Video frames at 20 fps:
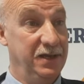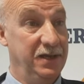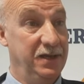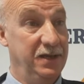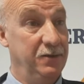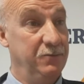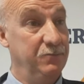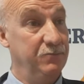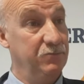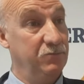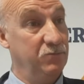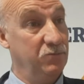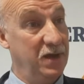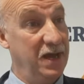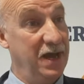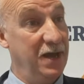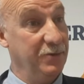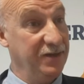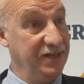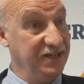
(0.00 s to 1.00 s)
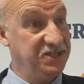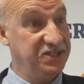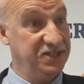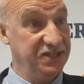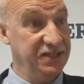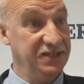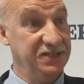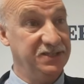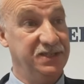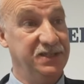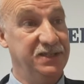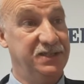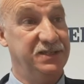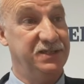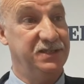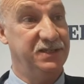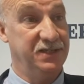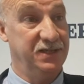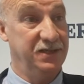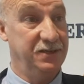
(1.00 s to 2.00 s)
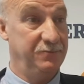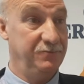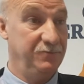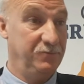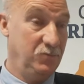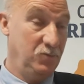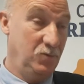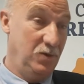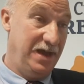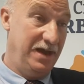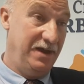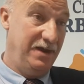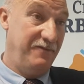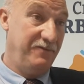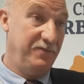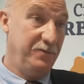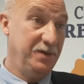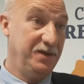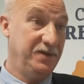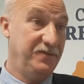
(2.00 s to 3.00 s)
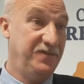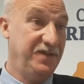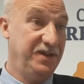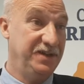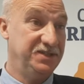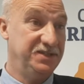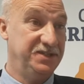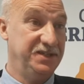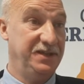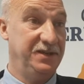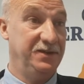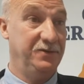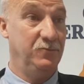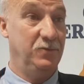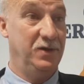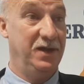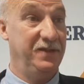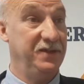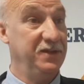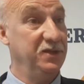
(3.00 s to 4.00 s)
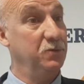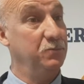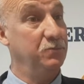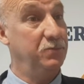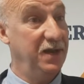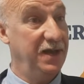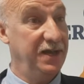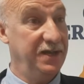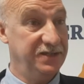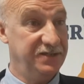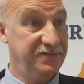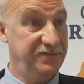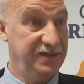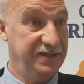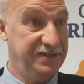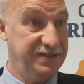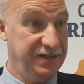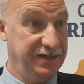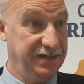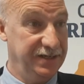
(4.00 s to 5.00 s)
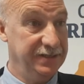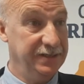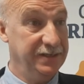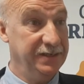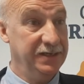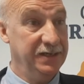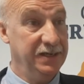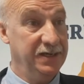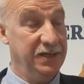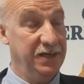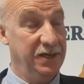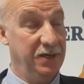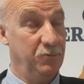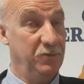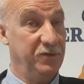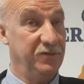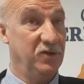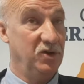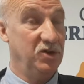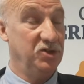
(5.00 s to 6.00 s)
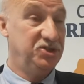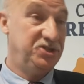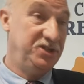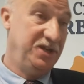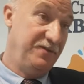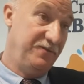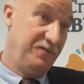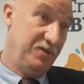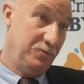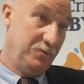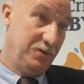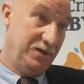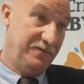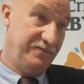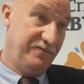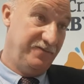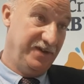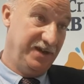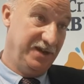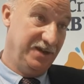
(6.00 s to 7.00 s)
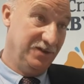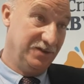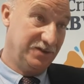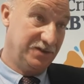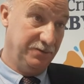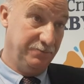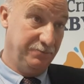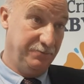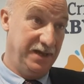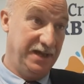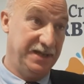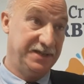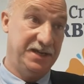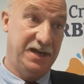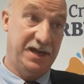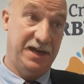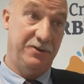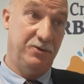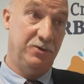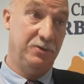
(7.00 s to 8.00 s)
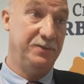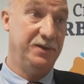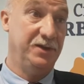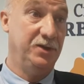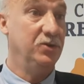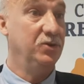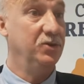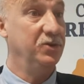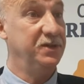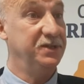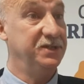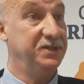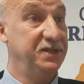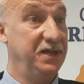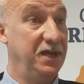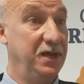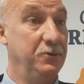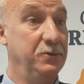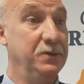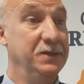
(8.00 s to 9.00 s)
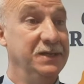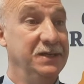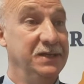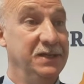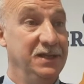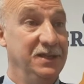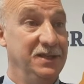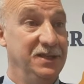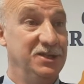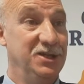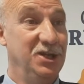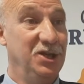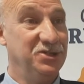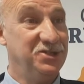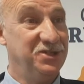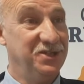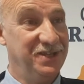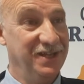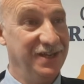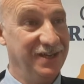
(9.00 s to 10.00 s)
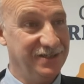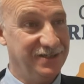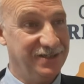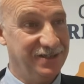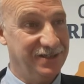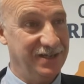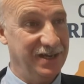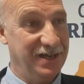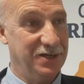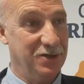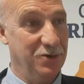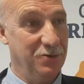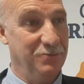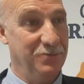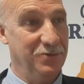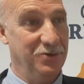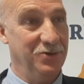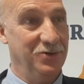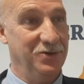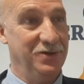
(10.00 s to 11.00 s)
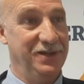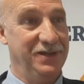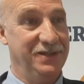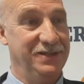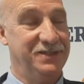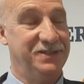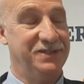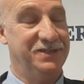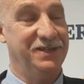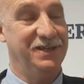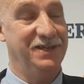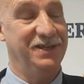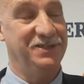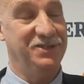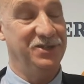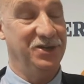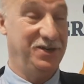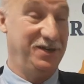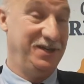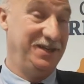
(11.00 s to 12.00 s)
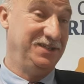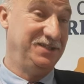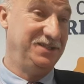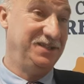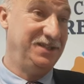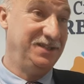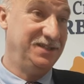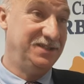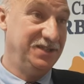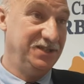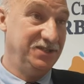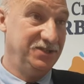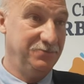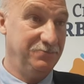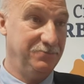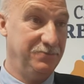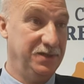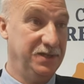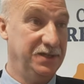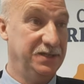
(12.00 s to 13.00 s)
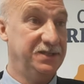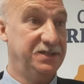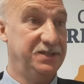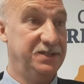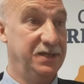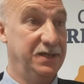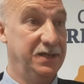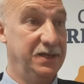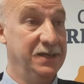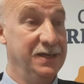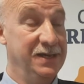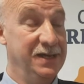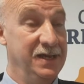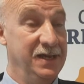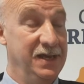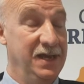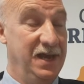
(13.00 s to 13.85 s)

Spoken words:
how he sees it, where everybody fits in, where the young players fit in. And we've got Shiv, who we feel can bat higher up the order. So there's lots of things to take on board. It's not an easy decision, but...